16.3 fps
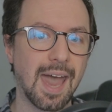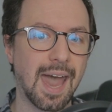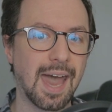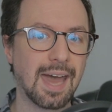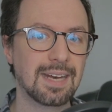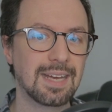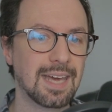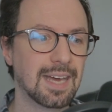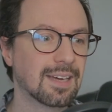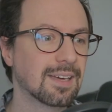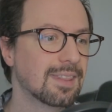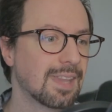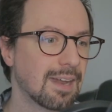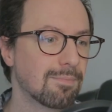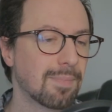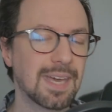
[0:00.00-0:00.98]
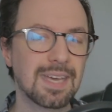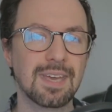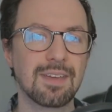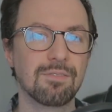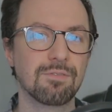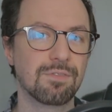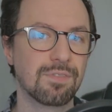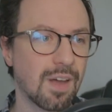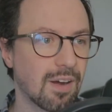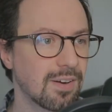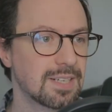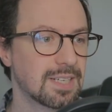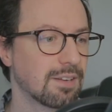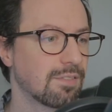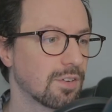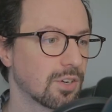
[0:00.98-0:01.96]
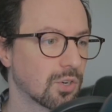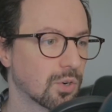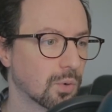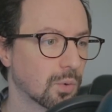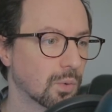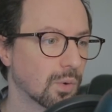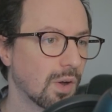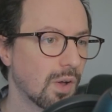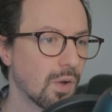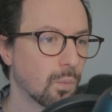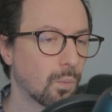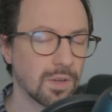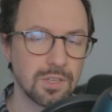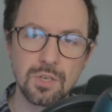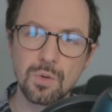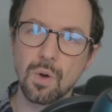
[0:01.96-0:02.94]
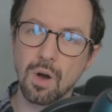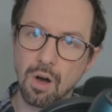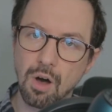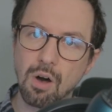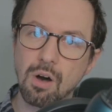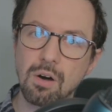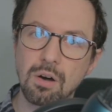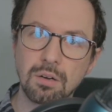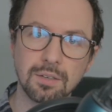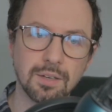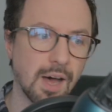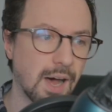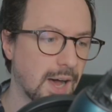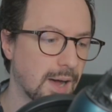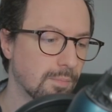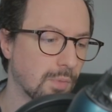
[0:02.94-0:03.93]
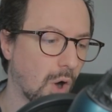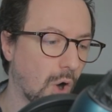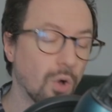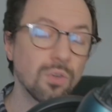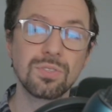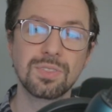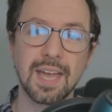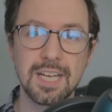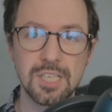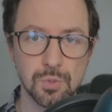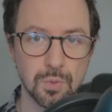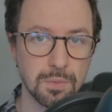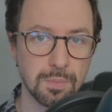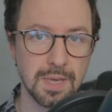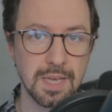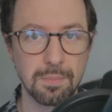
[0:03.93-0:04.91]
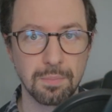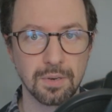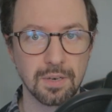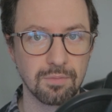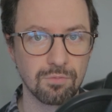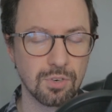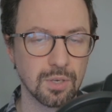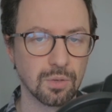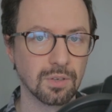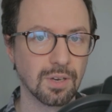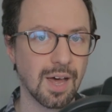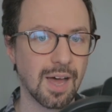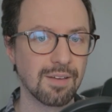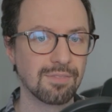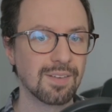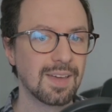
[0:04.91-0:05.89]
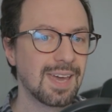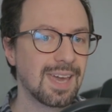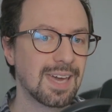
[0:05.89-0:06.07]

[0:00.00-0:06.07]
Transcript: And it can then make it very difficult when you are um, on dates with people in real life,